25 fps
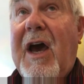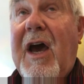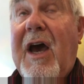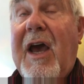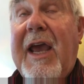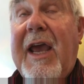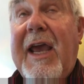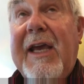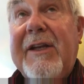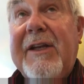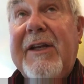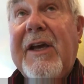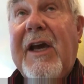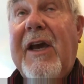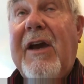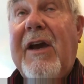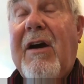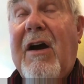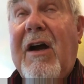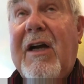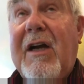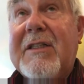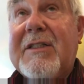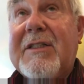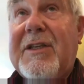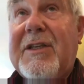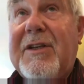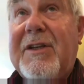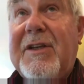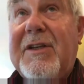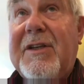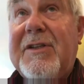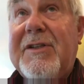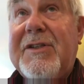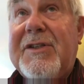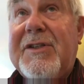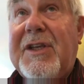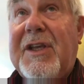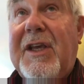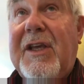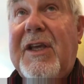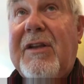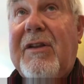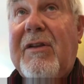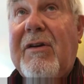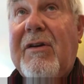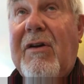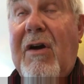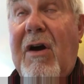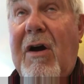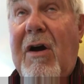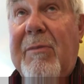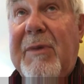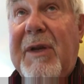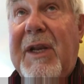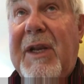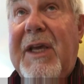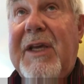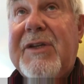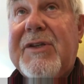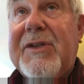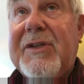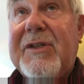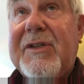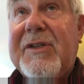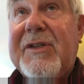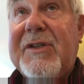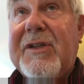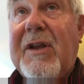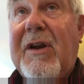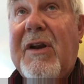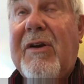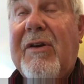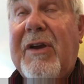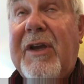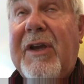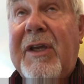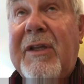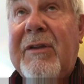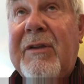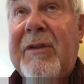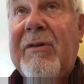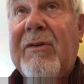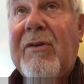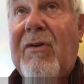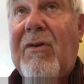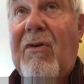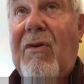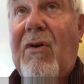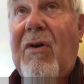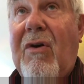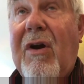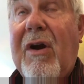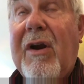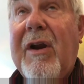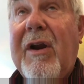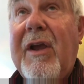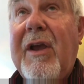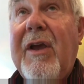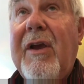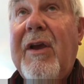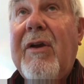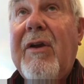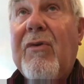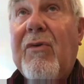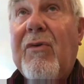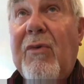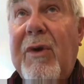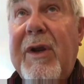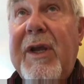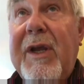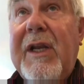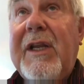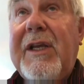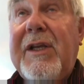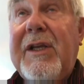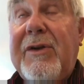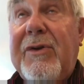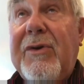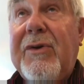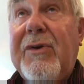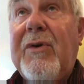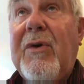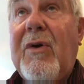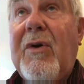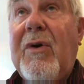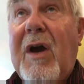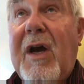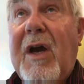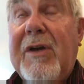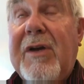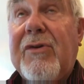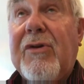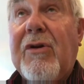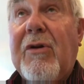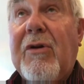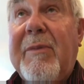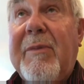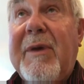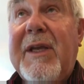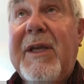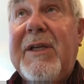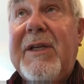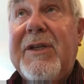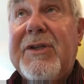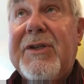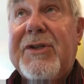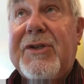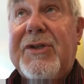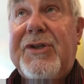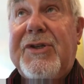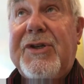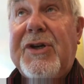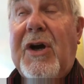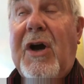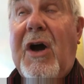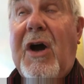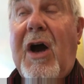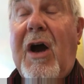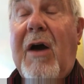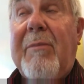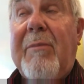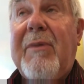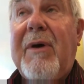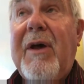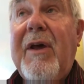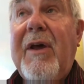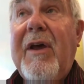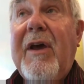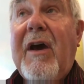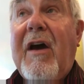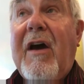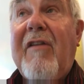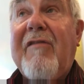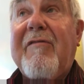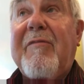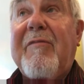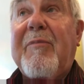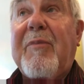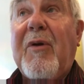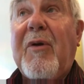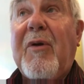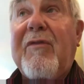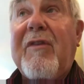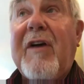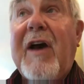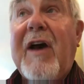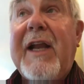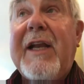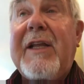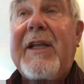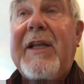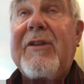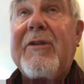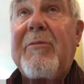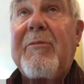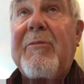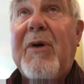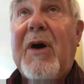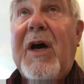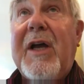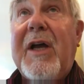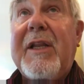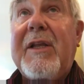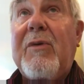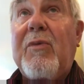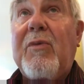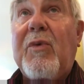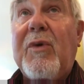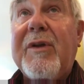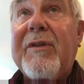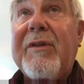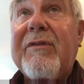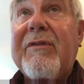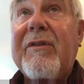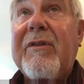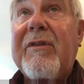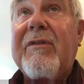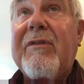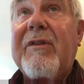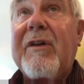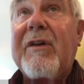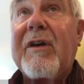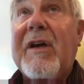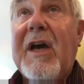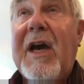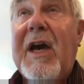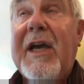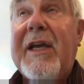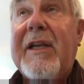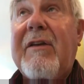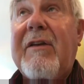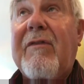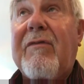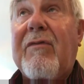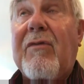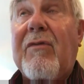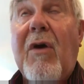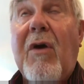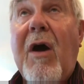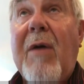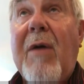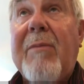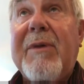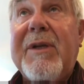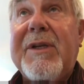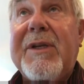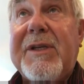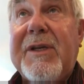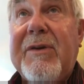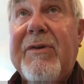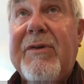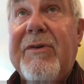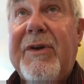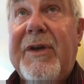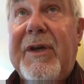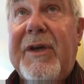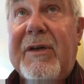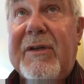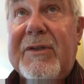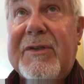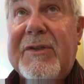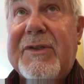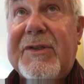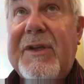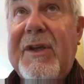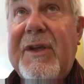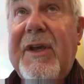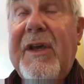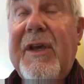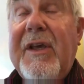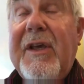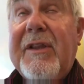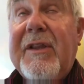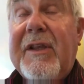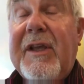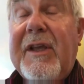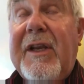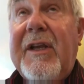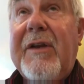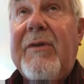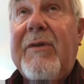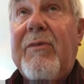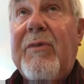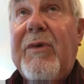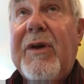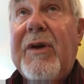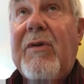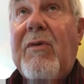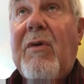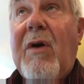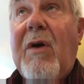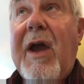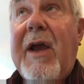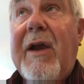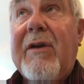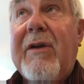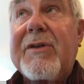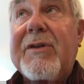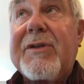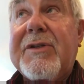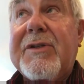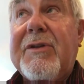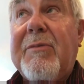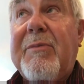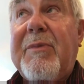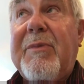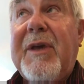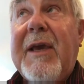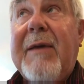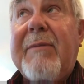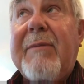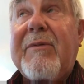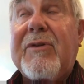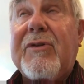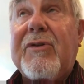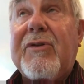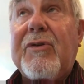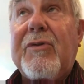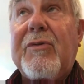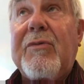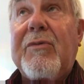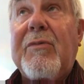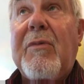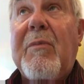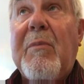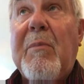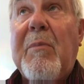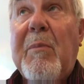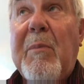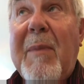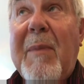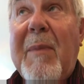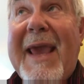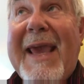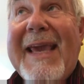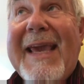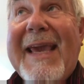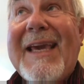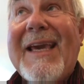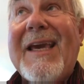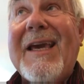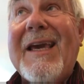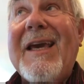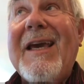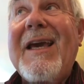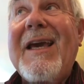antioxidants in the combinations that are in the core really do a tremendous job of providing the body with the kind of raw materials that it requires to be able to make